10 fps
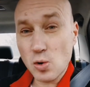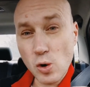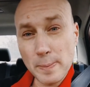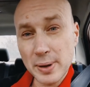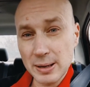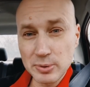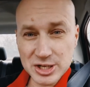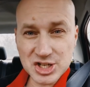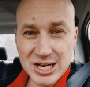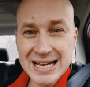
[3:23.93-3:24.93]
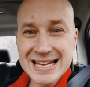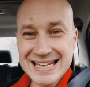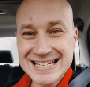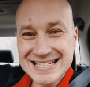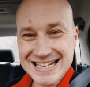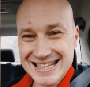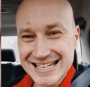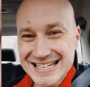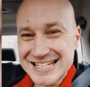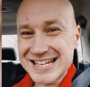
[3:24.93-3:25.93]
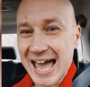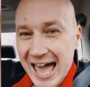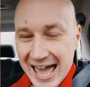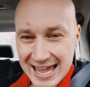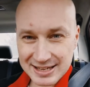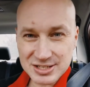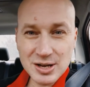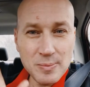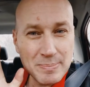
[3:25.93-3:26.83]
or publish is the tags.